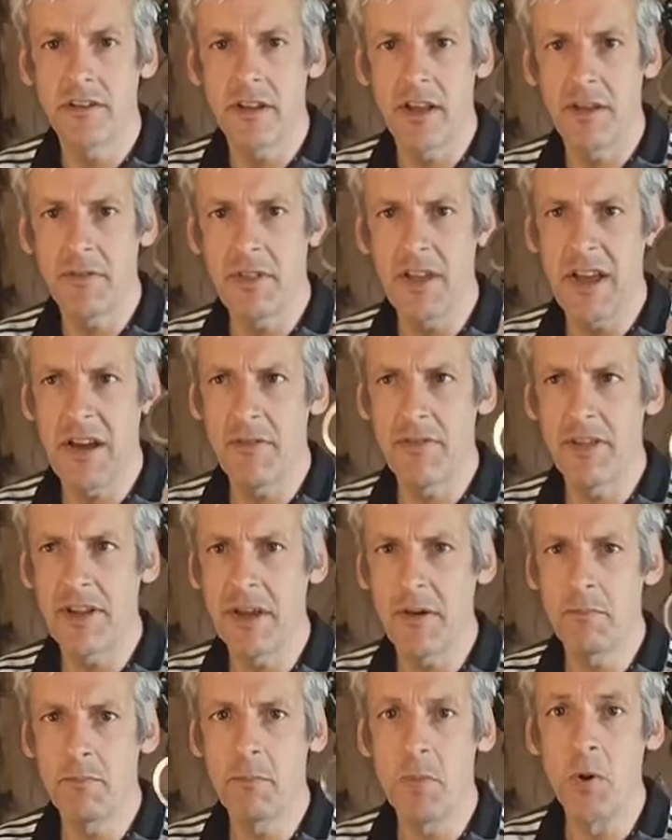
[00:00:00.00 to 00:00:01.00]
I think
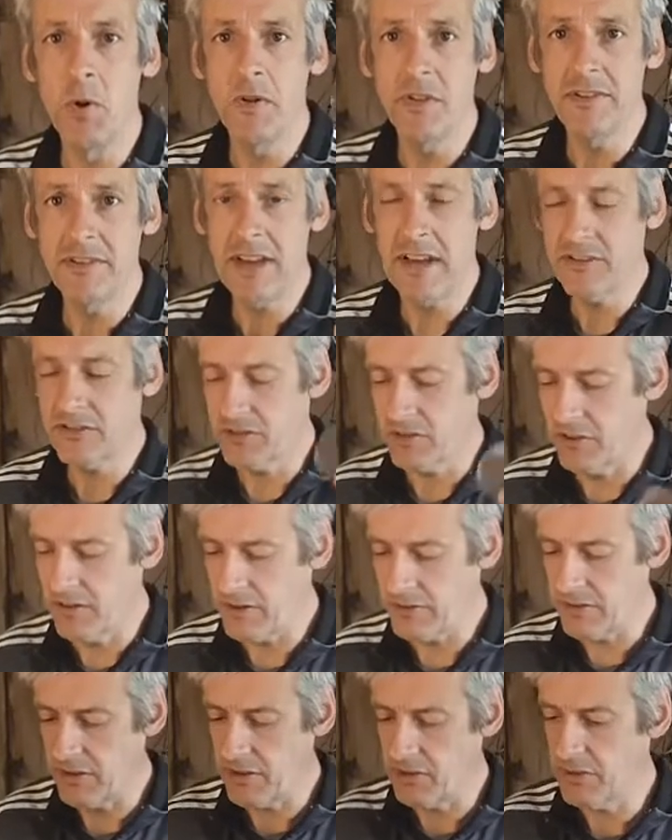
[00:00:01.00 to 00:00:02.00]
I've bought this extra.
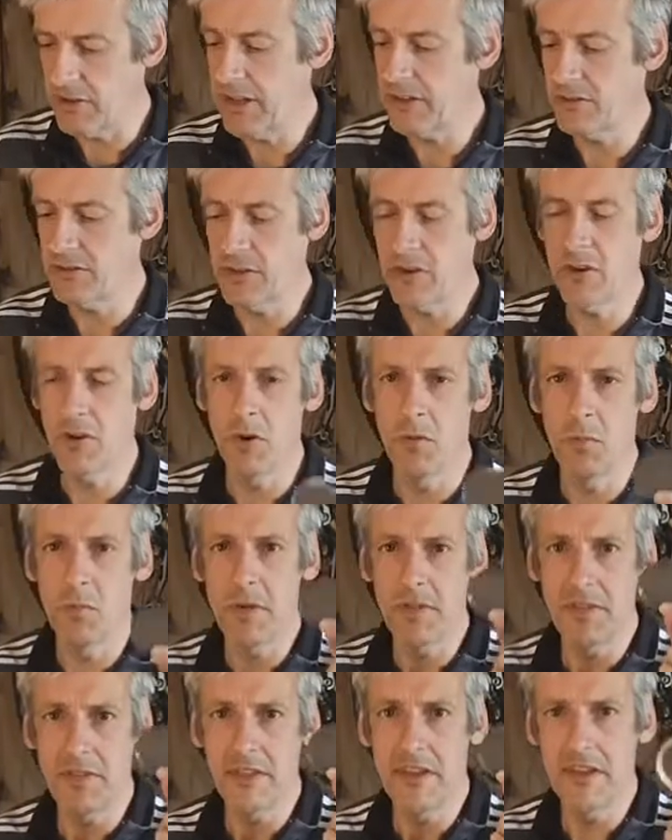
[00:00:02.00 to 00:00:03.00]
Actually, it doesn't actually come
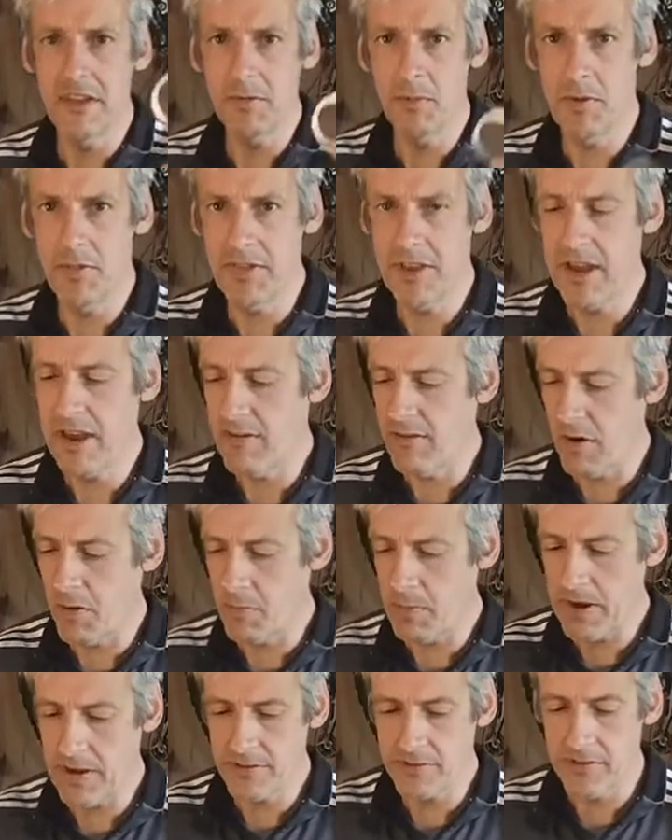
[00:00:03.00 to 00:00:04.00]
with the
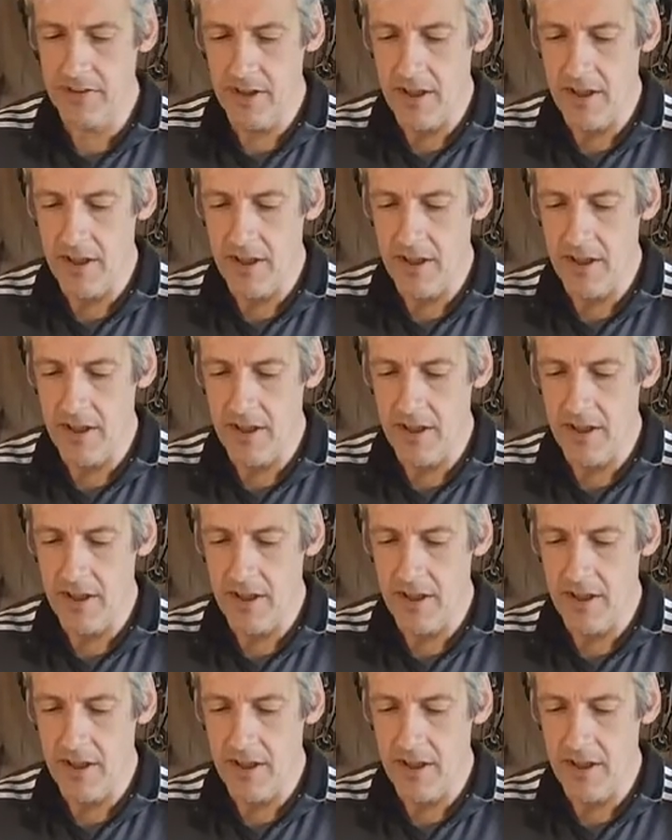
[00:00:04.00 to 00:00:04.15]
Aeropress.